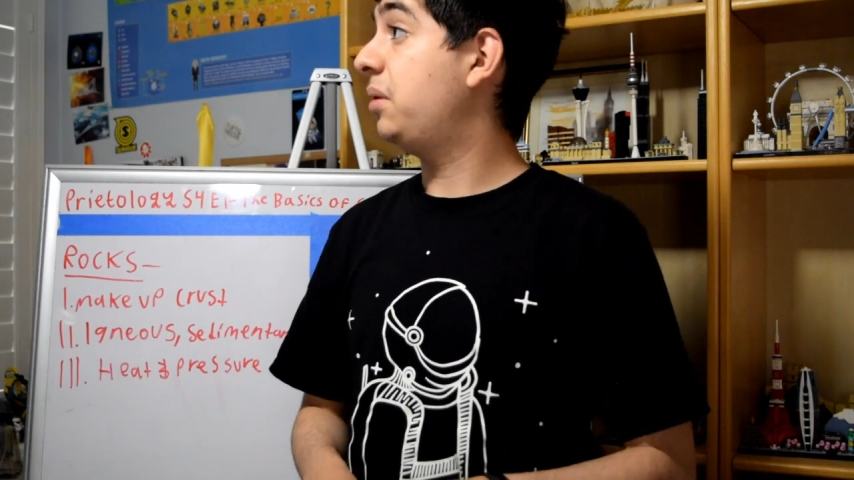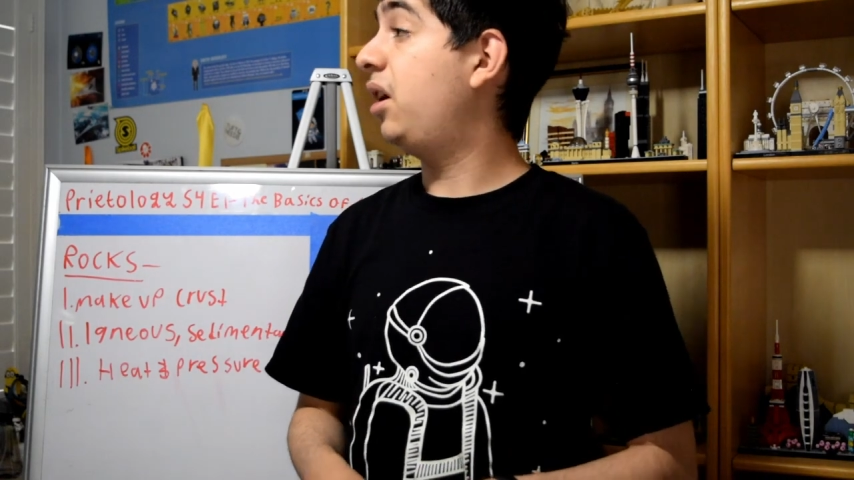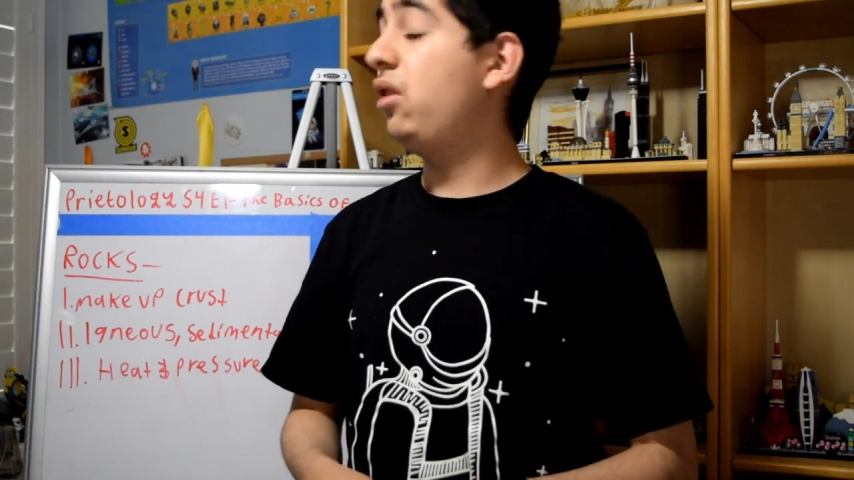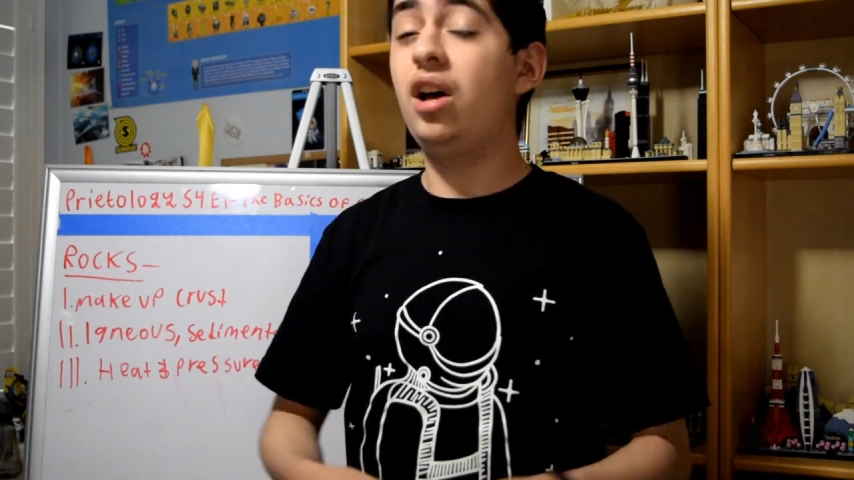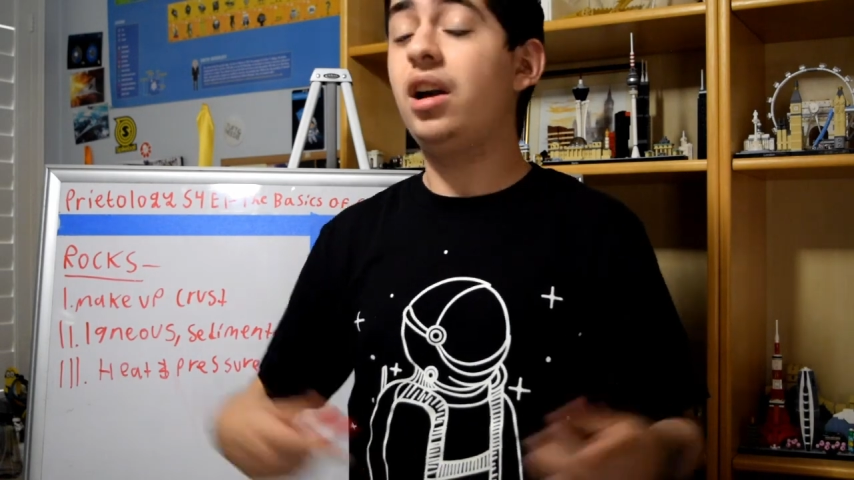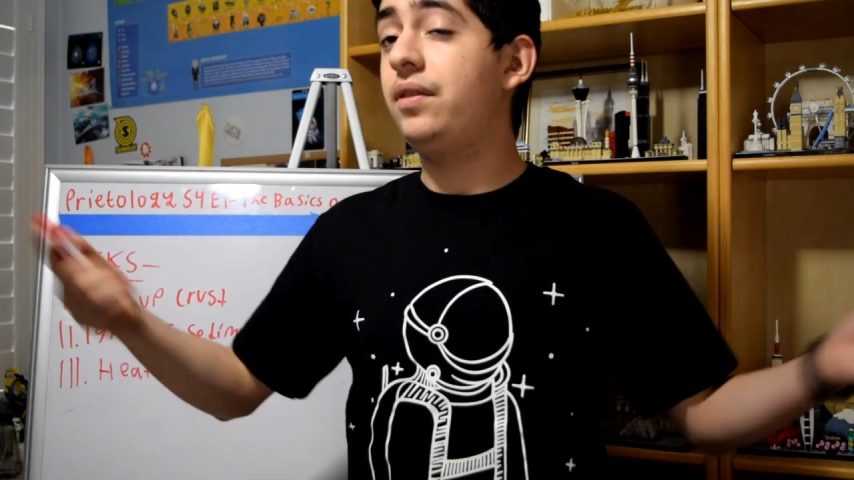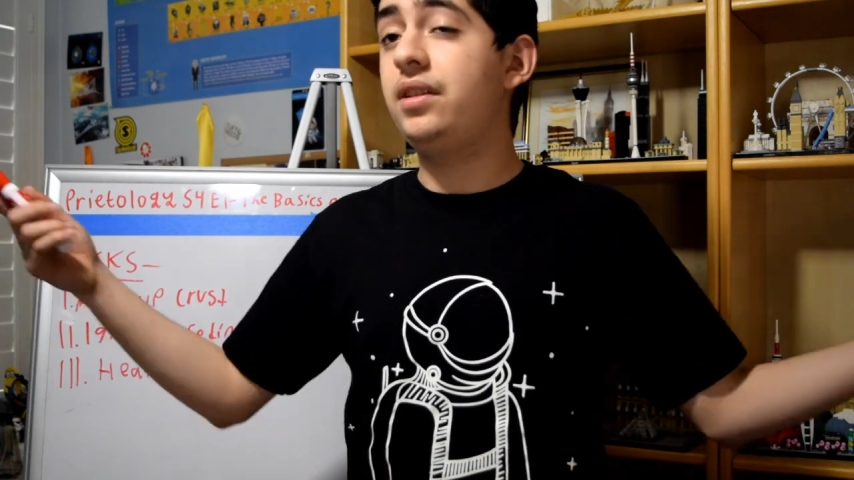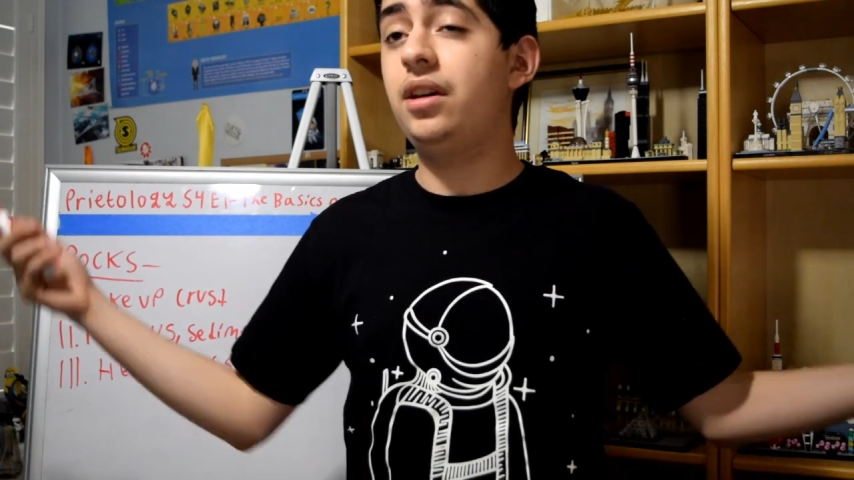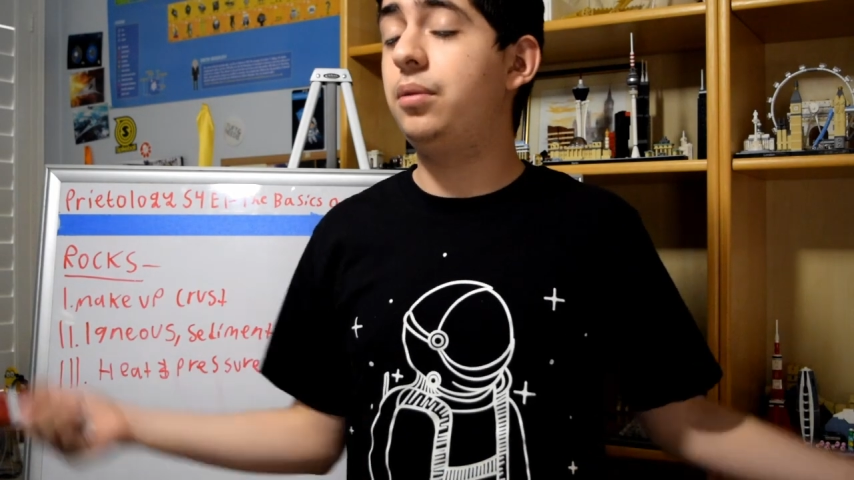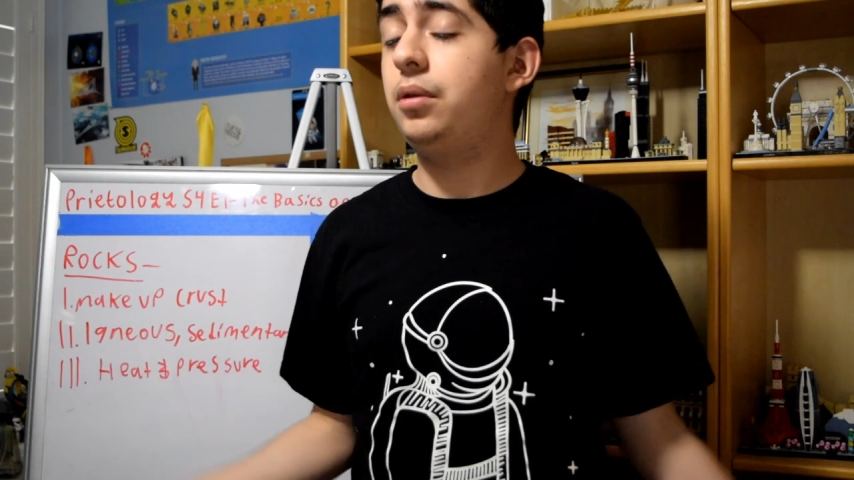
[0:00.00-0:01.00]
A lot of the
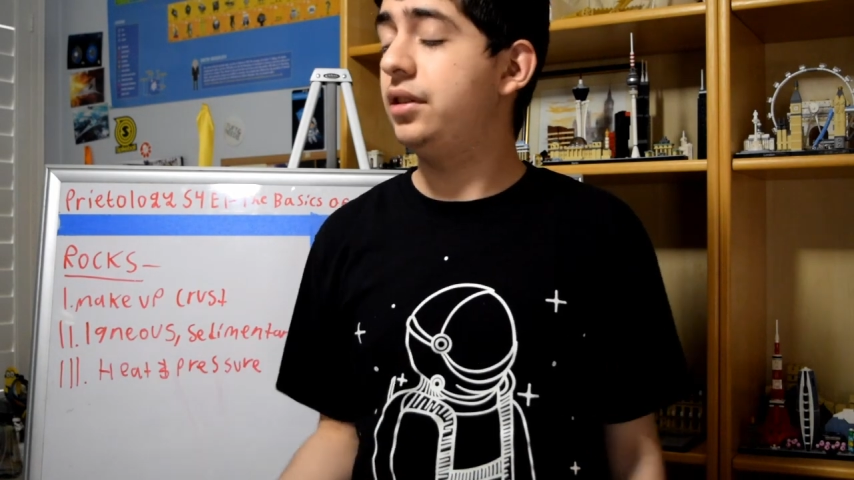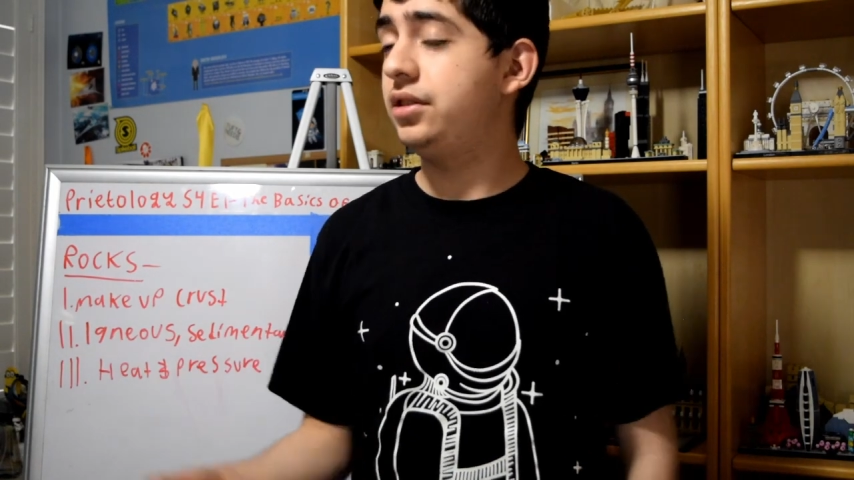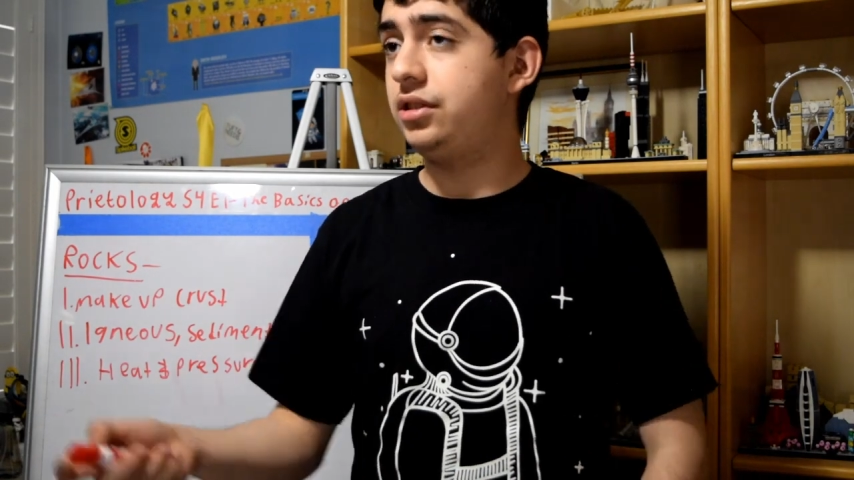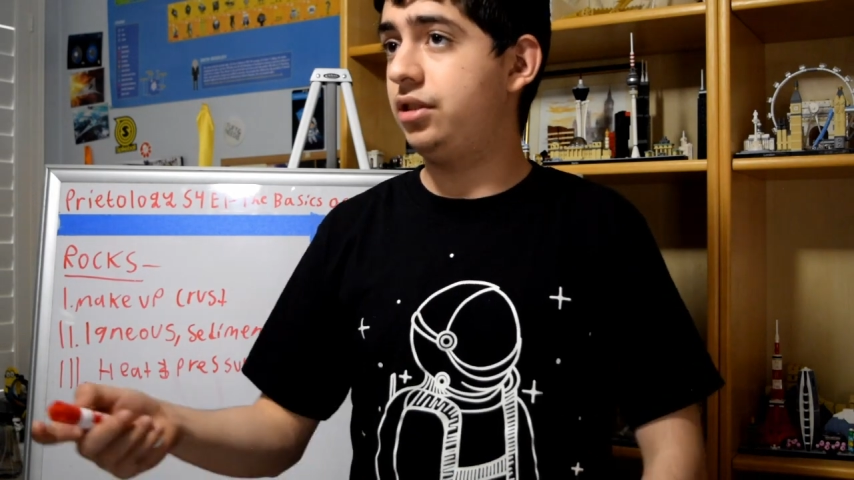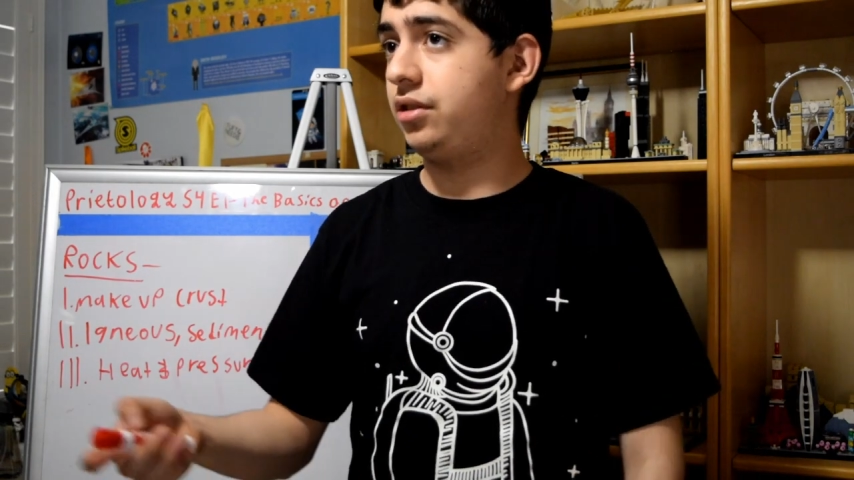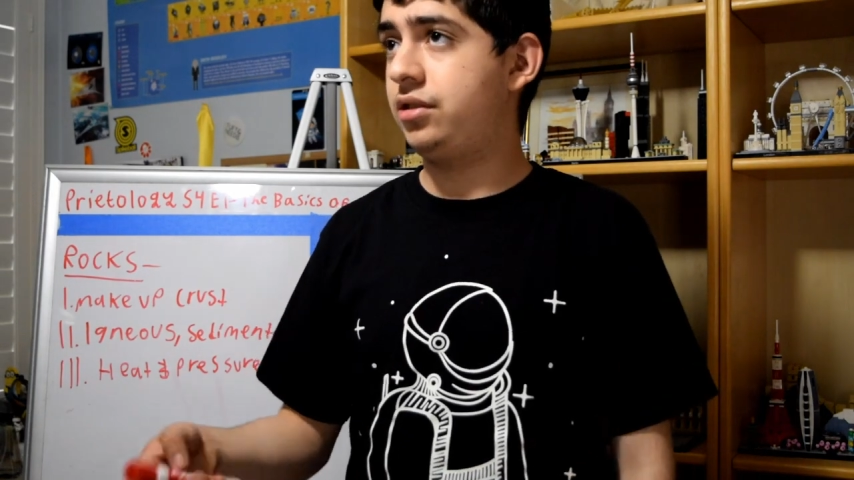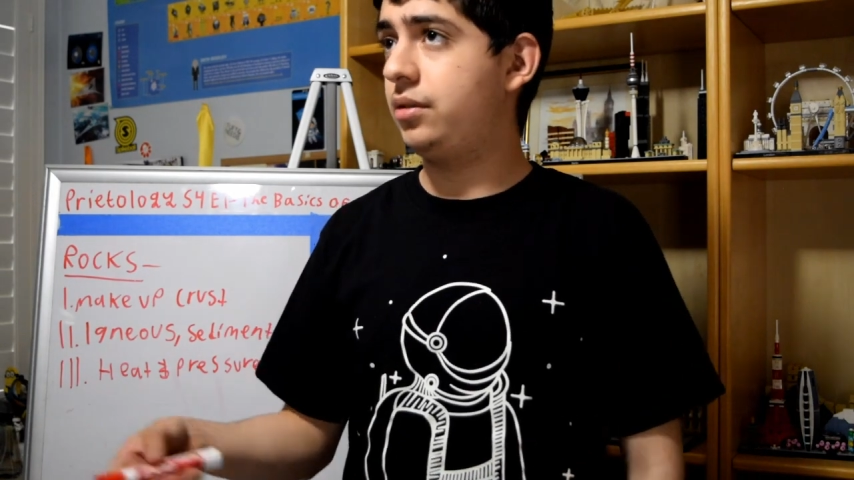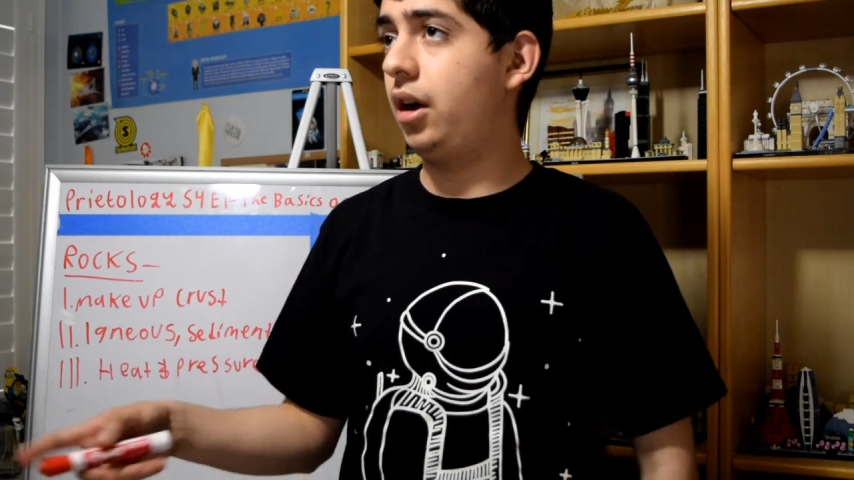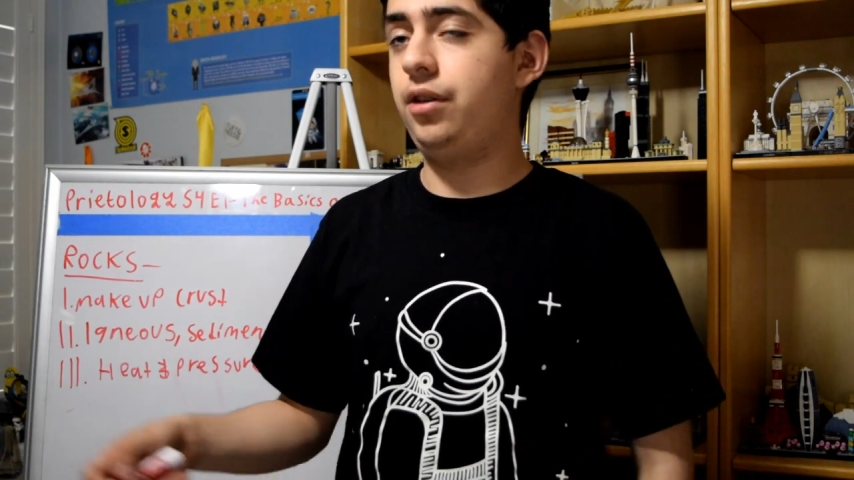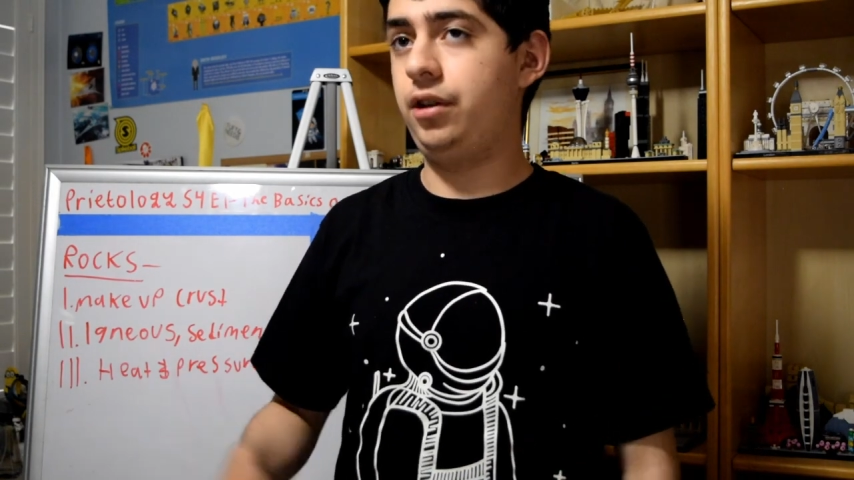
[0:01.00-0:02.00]
other ones is just
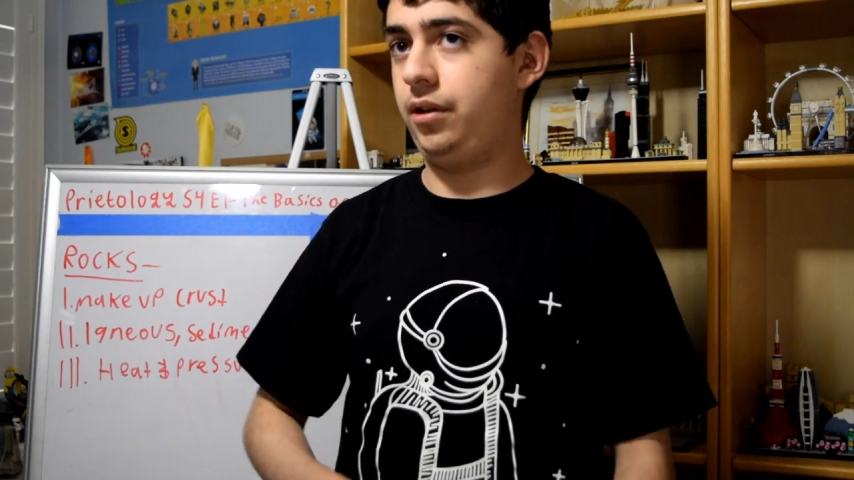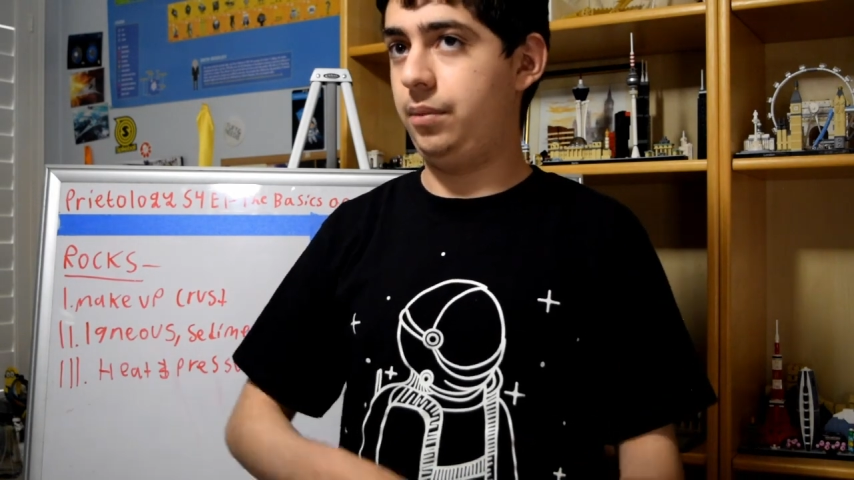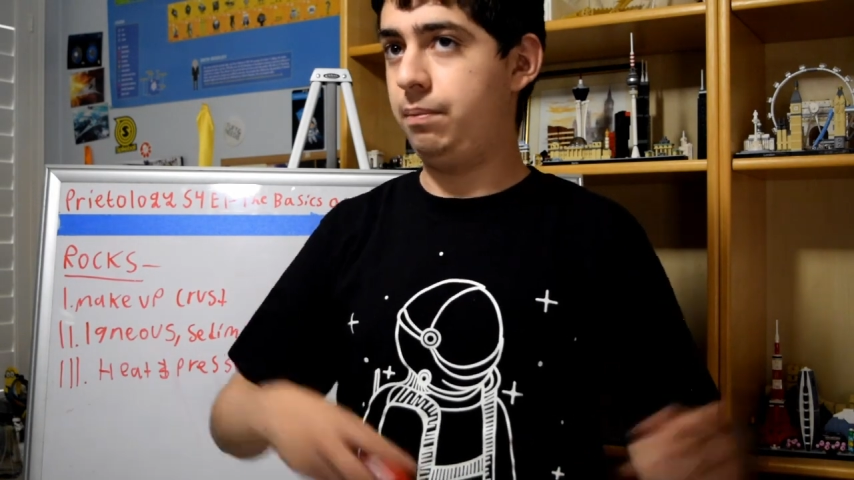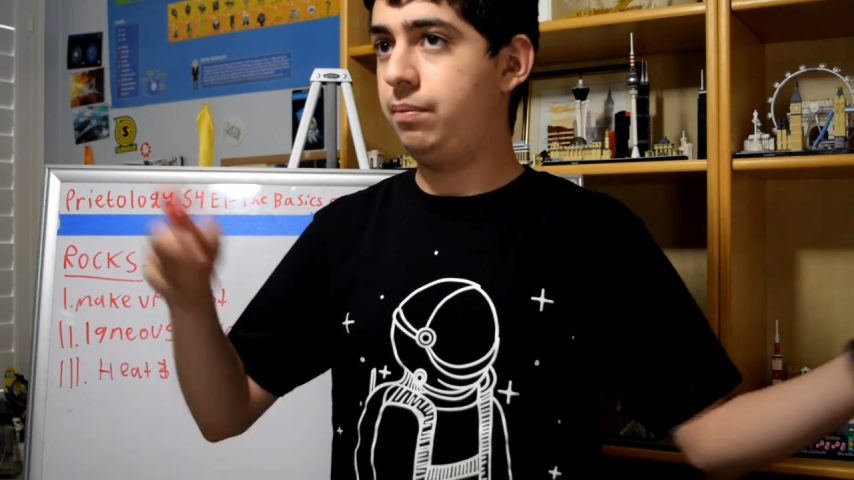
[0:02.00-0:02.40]
other